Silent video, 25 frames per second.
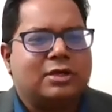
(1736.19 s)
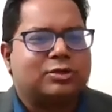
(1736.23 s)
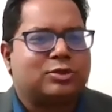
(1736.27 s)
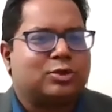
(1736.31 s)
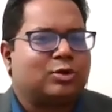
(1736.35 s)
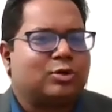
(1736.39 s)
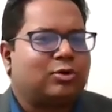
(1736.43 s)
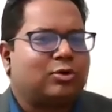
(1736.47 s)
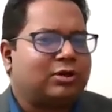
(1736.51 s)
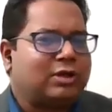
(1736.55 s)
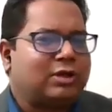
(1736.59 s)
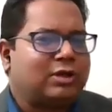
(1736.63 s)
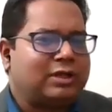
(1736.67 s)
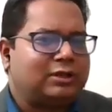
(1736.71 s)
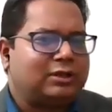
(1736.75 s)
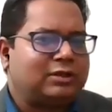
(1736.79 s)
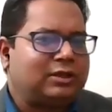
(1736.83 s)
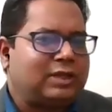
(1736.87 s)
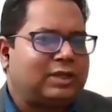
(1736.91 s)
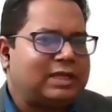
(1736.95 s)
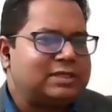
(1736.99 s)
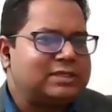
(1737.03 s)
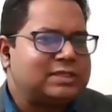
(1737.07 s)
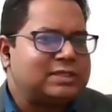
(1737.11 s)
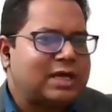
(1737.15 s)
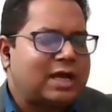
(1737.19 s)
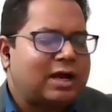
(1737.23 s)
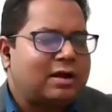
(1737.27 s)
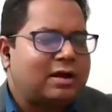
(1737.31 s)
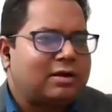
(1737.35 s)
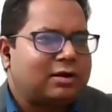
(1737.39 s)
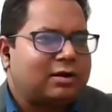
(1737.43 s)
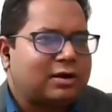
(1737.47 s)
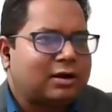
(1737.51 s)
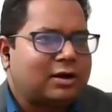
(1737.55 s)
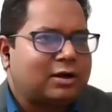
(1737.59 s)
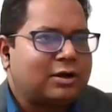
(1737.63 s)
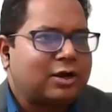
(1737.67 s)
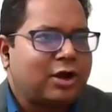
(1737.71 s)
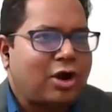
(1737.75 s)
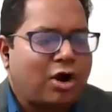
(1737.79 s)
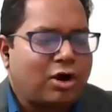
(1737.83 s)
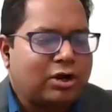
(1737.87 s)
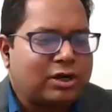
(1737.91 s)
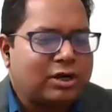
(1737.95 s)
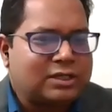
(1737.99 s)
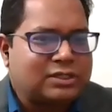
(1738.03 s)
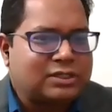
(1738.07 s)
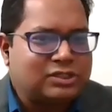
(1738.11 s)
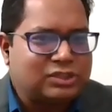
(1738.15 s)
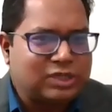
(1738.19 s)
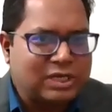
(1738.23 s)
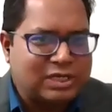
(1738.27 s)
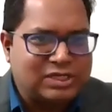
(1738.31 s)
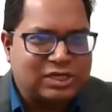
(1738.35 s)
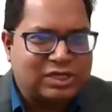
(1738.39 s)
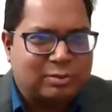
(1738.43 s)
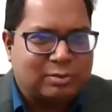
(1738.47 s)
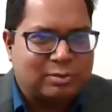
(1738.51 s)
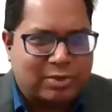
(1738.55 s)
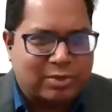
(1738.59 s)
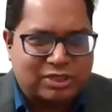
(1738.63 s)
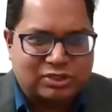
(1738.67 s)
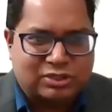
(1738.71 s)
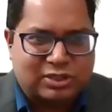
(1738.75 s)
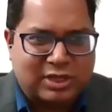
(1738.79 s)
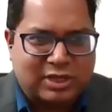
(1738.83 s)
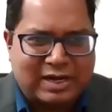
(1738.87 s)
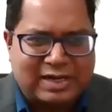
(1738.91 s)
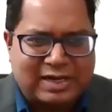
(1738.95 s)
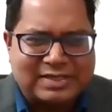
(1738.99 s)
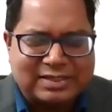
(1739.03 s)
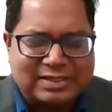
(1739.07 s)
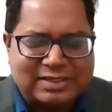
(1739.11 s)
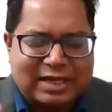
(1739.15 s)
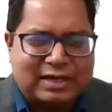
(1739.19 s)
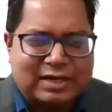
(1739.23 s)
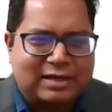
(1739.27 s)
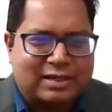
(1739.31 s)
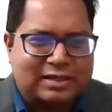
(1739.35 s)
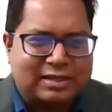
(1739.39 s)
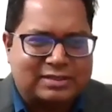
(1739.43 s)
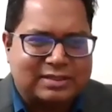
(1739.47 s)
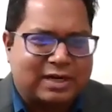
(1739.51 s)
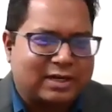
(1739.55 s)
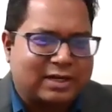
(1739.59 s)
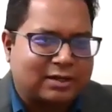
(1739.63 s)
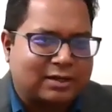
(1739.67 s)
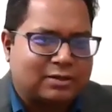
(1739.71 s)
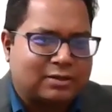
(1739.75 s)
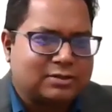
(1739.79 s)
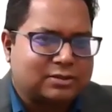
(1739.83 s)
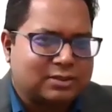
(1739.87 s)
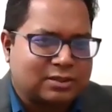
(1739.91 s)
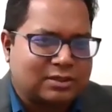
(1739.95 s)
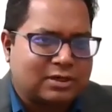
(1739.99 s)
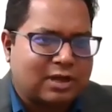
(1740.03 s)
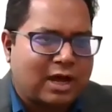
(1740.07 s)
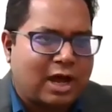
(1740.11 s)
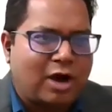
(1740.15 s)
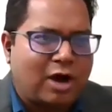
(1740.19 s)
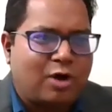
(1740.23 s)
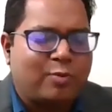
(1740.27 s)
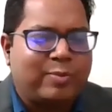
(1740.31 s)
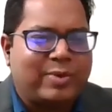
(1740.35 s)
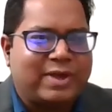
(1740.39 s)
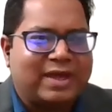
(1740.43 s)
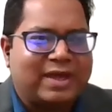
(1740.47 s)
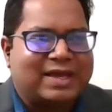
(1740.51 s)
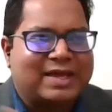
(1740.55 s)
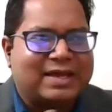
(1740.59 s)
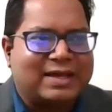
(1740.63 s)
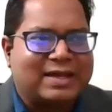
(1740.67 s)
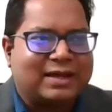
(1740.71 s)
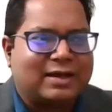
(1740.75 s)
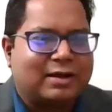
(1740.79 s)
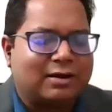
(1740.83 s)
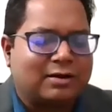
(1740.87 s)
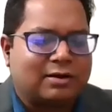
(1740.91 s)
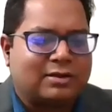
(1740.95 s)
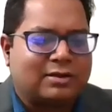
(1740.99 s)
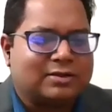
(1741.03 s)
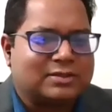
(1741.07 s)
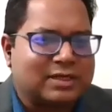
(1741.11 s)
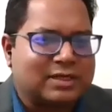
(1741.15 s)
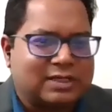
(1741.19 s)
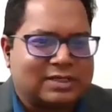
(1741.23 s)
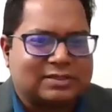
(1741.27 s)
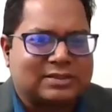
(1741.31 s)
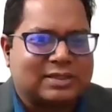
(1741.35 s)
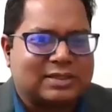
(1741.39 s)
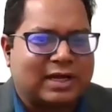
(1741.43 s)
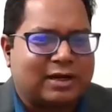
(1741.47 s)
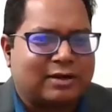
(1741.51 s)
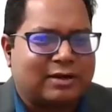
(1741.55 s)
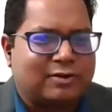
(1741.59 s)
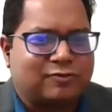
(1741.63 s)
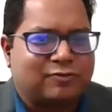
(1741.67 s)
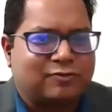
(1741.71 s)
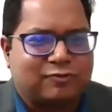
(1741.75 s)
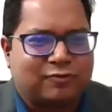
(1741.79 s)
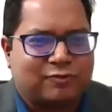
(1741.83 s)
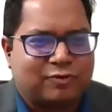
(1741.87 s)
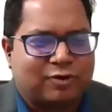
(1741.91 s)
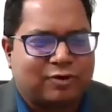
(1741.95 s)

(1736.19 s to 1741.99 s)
So things are not changing much there. Is that a concern? How big a concern is that